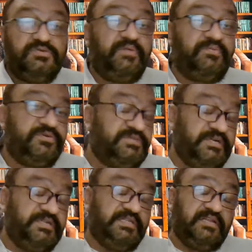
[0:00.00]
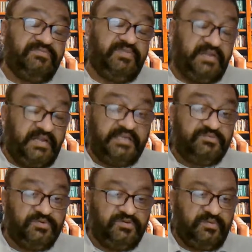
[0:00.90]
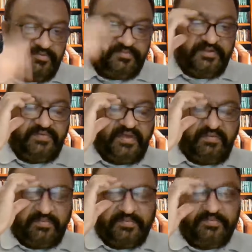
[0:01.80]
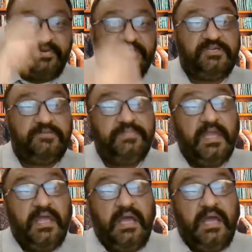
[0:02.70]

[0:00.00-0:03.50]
You have to study that. It's a very nice book about pre-viva preparation.